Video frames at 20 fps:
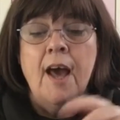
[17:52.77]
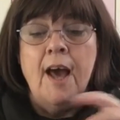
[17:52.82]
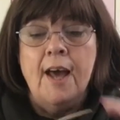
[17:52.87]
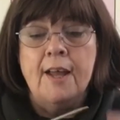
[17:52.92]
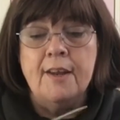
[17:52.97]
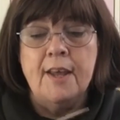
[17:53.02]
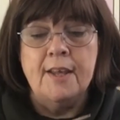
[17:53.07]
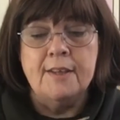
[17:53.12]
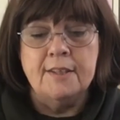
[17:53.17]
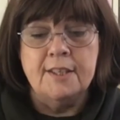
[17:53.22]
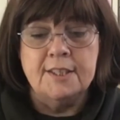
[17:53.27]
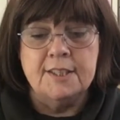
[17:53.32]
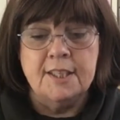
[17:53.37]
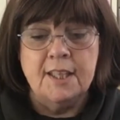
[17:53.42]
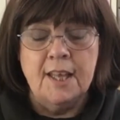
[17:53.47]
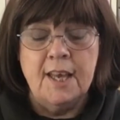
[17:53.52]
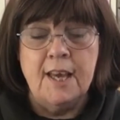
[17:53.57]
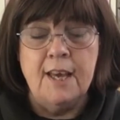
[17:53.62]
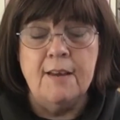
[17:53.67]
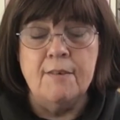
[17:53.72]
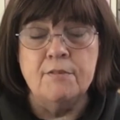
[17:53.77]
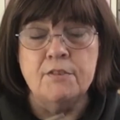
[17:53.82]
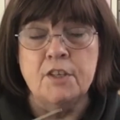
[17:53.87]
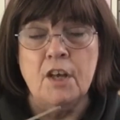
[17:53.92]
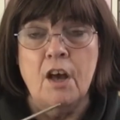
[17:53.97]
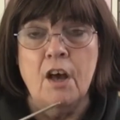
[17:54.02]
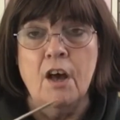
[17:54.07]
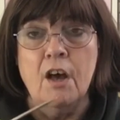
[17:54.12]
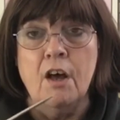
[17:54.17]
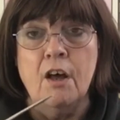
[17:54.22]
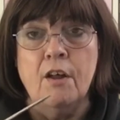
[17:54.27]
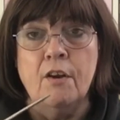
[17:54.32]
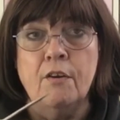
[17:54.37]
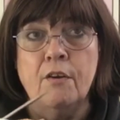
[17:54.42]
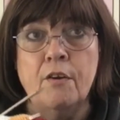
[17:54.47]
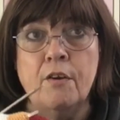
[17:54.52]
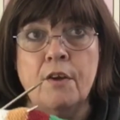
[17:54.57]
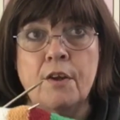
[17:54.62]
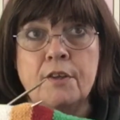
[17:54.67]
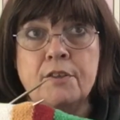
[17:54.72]
I knit the sleeves
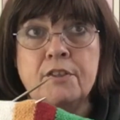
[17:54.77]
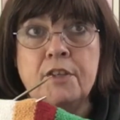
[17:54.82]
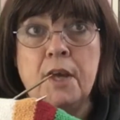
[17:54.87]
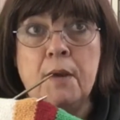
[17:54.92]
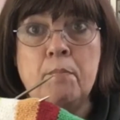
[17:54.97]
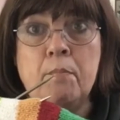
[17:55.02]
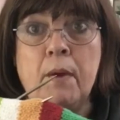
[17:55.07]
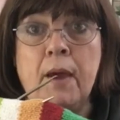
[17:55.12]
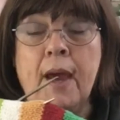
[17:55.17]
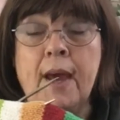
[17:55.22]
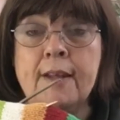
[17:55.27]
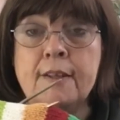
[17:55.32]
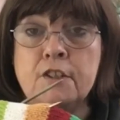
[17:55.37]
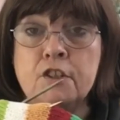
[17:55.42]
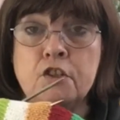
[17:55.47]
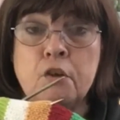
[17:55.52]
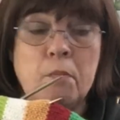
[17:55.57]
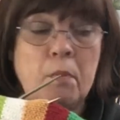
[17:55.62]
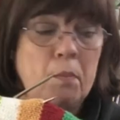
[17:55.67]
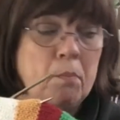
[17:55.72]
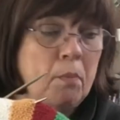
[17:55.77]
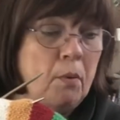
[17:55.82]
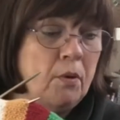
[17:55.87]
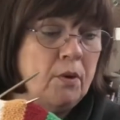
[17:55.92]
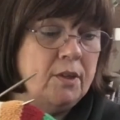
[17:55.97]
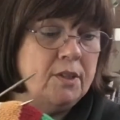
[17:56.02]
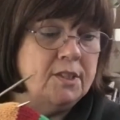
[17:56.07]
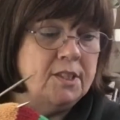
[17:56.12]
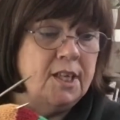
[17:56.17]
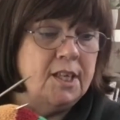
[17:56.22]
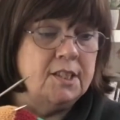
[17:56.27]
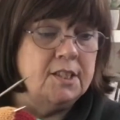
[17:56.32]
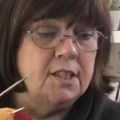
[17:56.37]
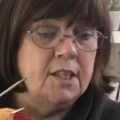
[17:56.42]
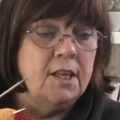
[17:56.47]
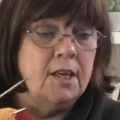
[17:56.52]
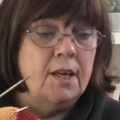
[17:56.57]
on DPNs, double pointed